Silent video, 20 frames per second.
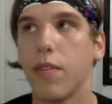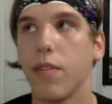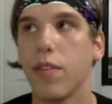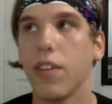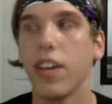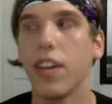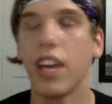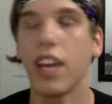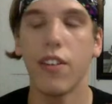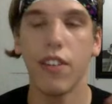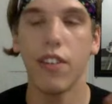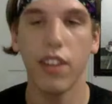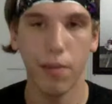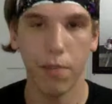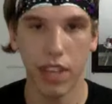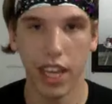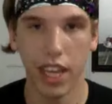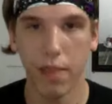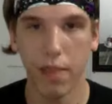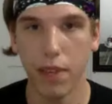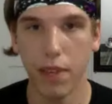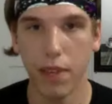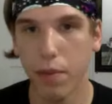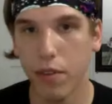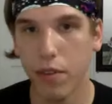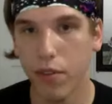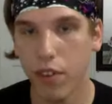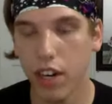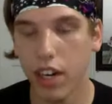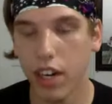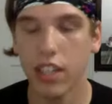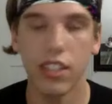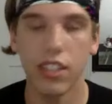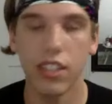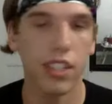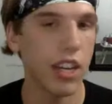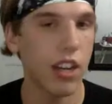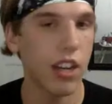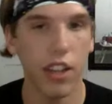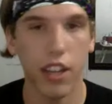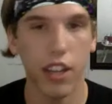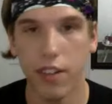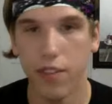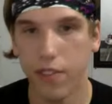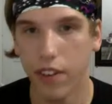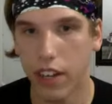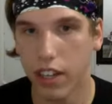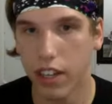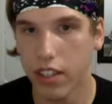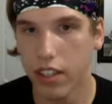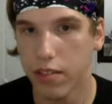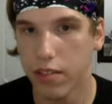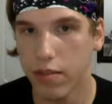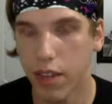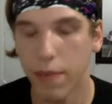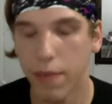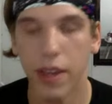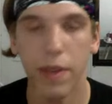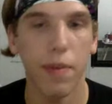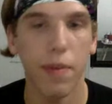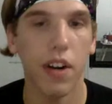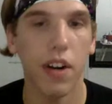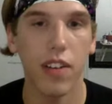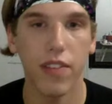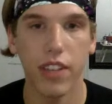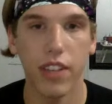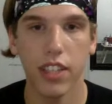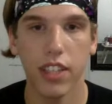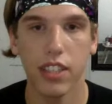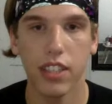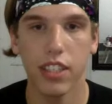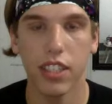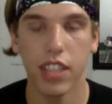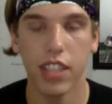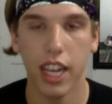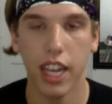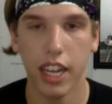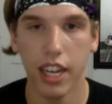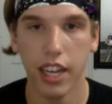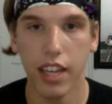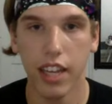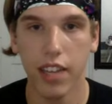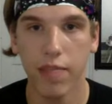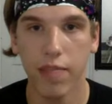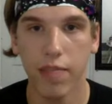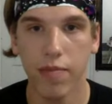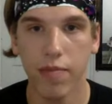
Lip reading: you can't really blame people for it. It's not all their fault. A big part of it is society.